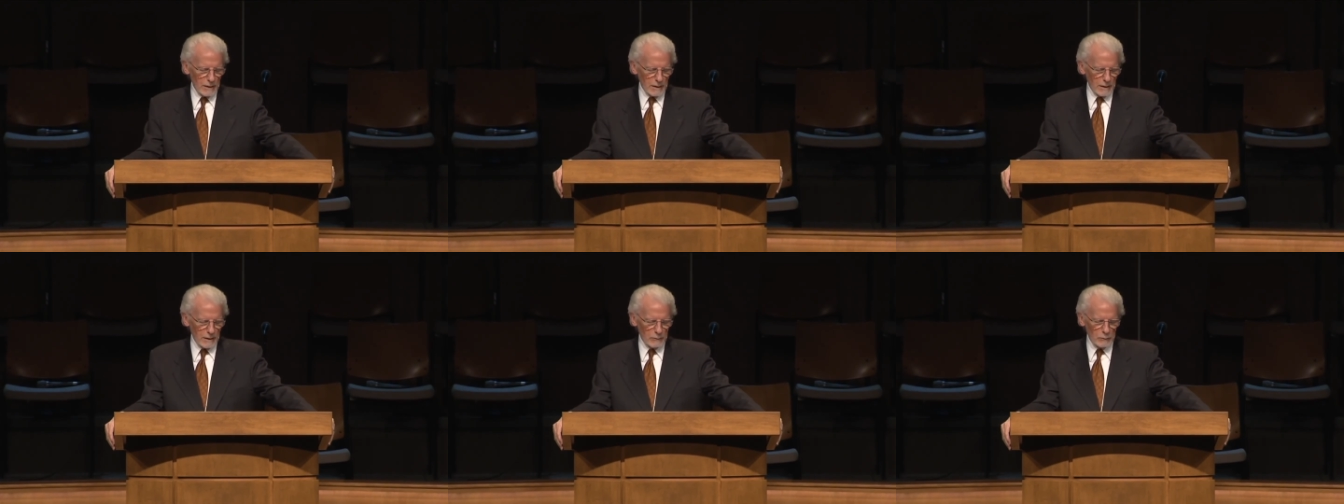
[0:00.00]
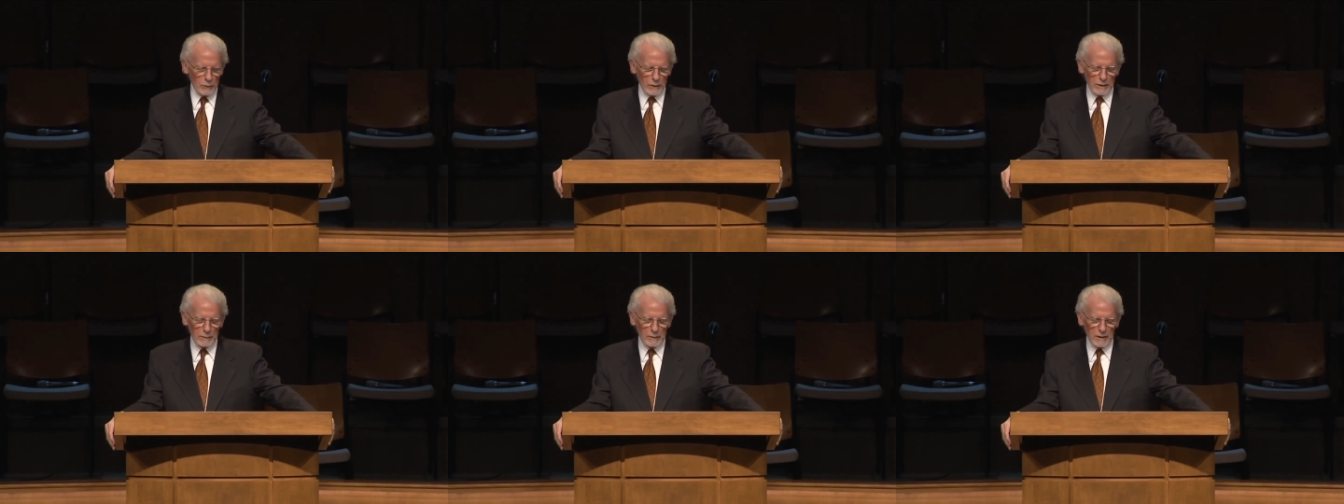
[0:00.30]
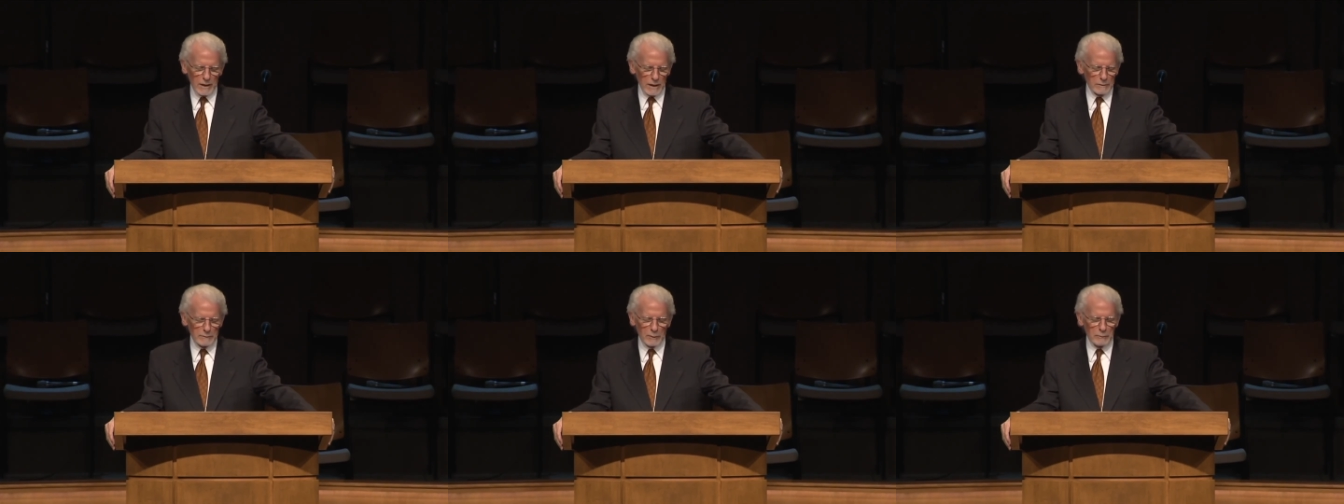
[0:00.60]
And we
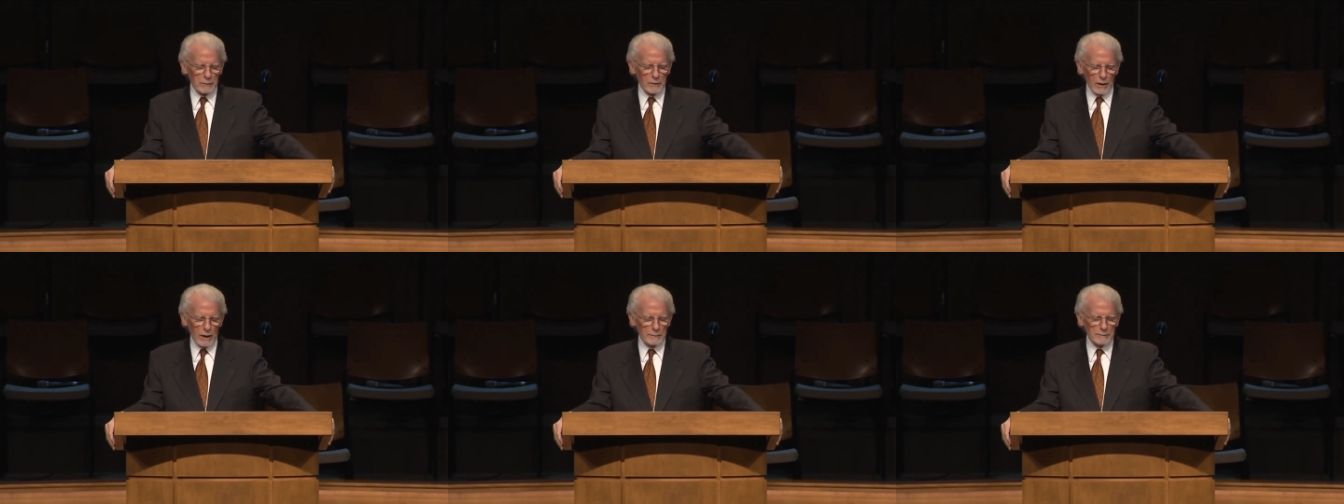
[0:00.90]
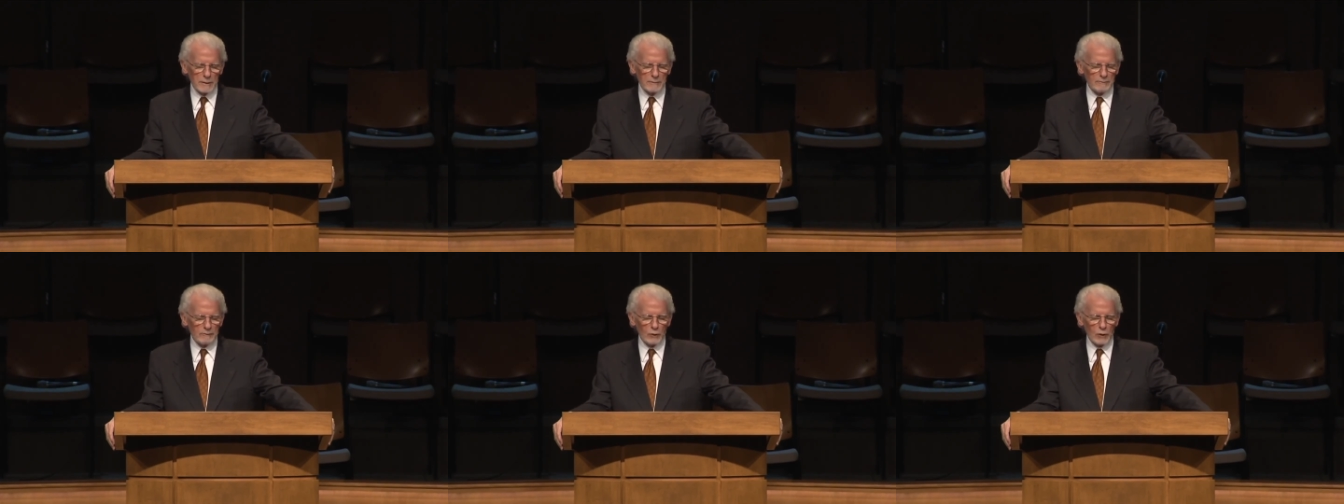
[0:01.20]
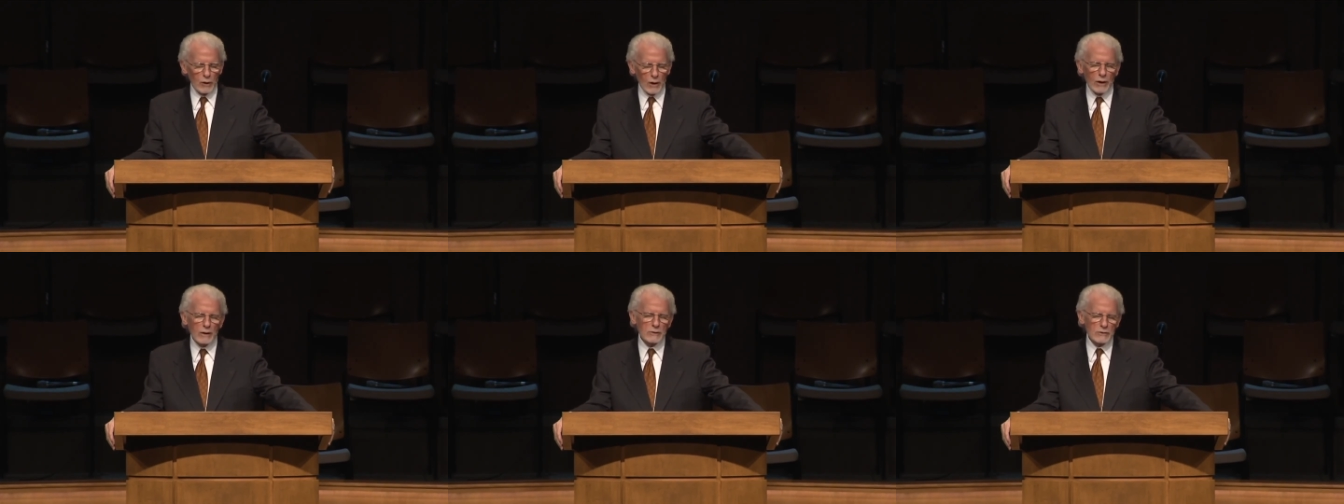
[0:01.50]
become a problem
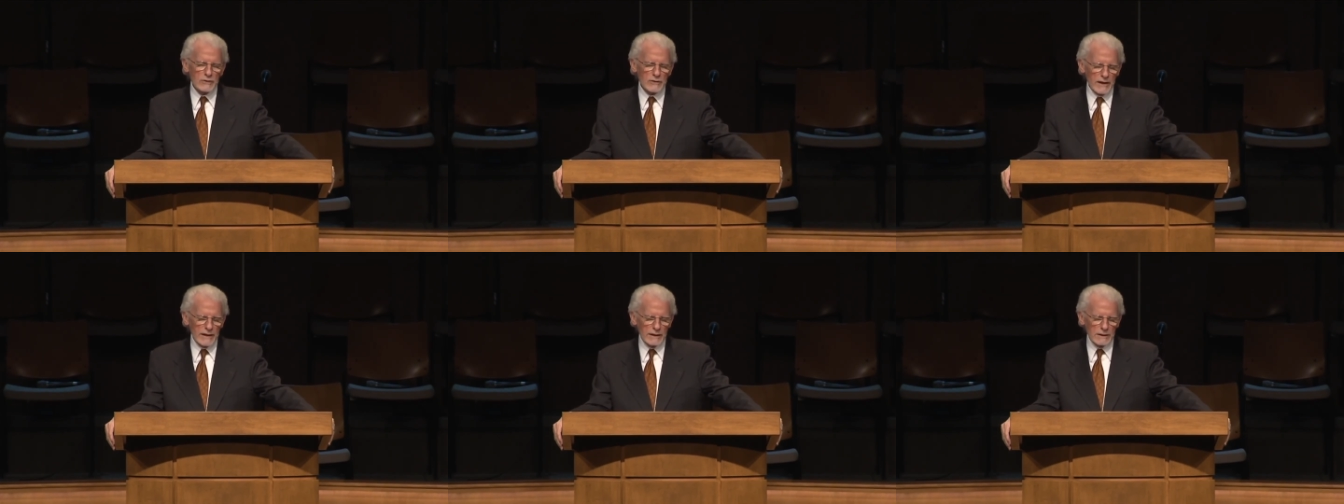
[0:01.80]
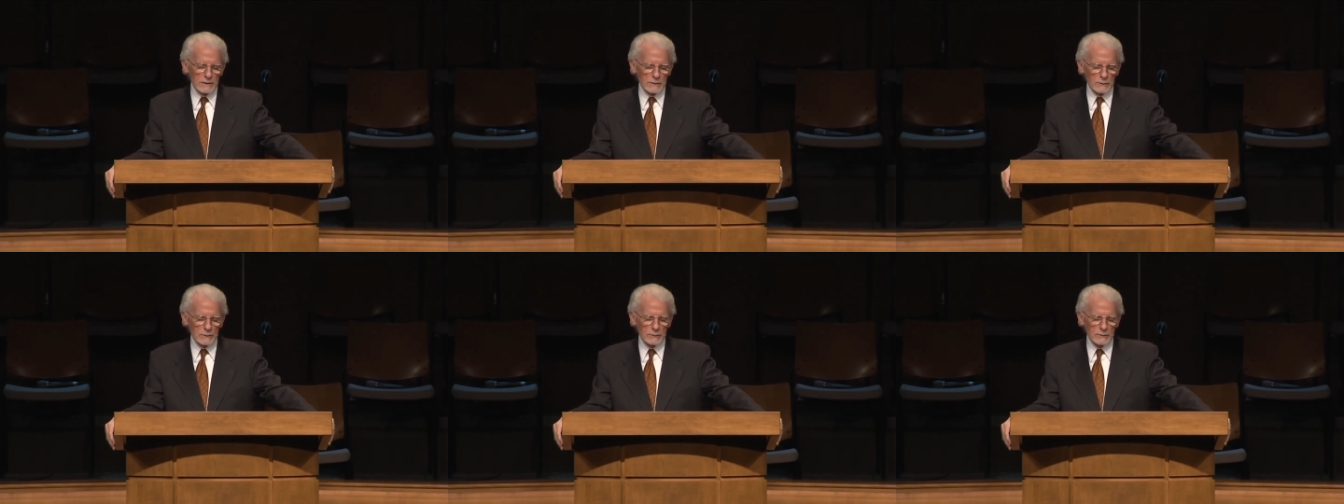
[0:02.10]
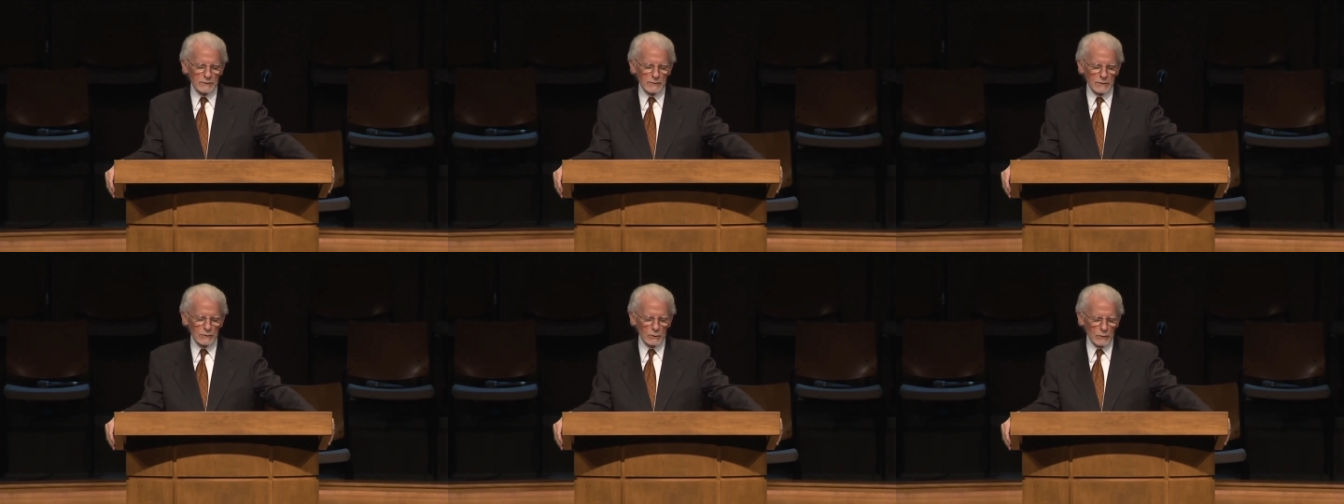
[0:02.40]
for
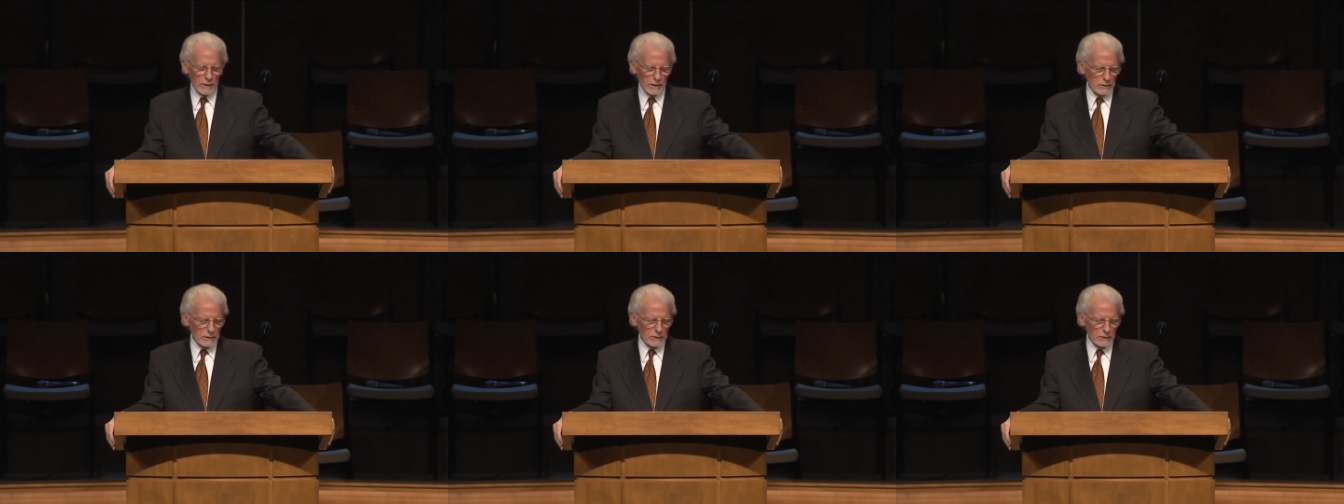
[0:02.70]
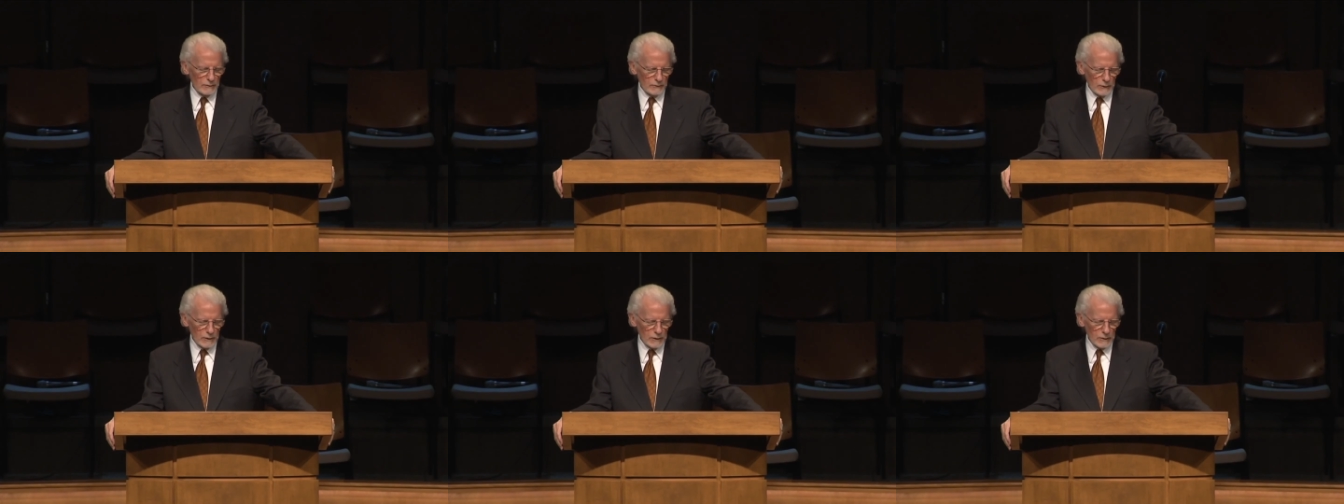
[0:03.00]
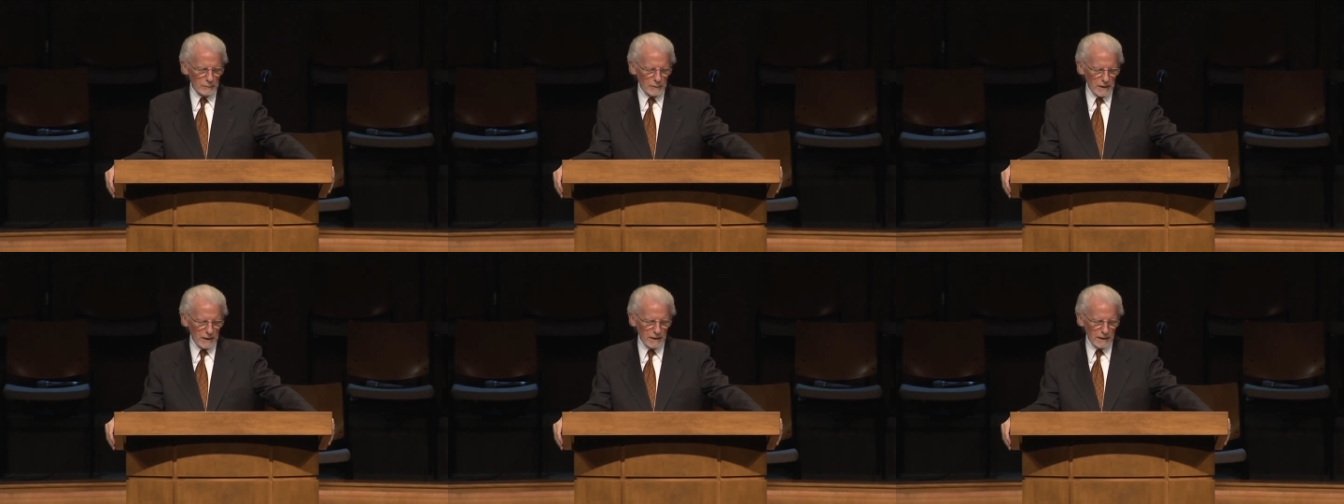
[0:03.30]
ourselves as well as for
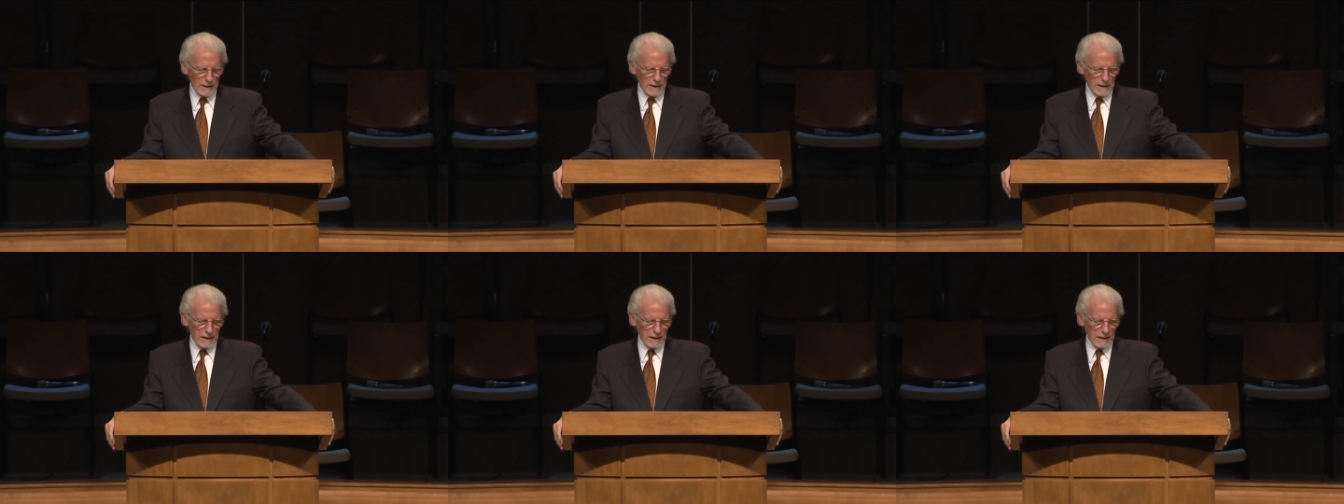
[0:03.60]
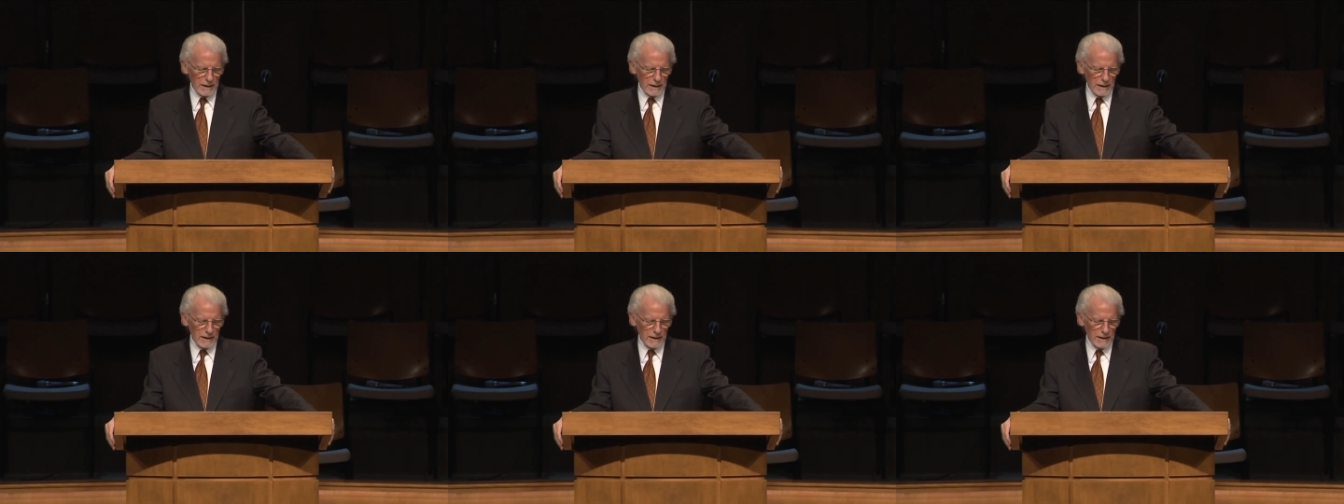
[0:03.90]
the body.